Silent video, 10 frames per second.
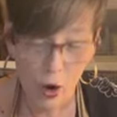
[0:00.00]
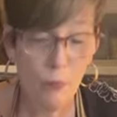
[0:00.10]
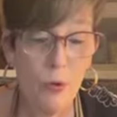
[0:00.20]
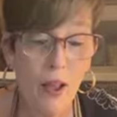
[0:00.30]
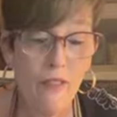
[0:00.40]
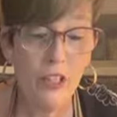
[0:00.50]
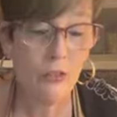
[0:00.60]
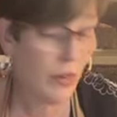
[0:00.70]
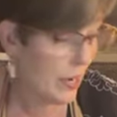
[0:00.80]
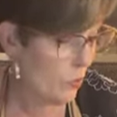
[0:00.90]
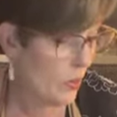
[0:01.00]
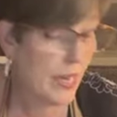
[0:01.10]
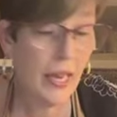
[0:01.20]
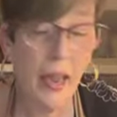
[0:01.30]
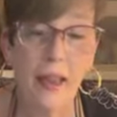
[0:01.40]
I hope you have a great
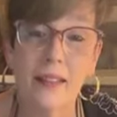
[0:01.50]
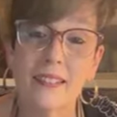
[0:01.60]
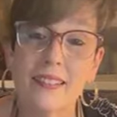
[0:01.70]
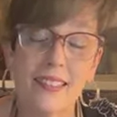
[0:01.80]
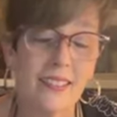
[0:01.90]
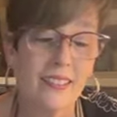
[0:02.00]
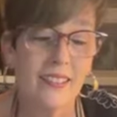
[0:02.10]
weekend.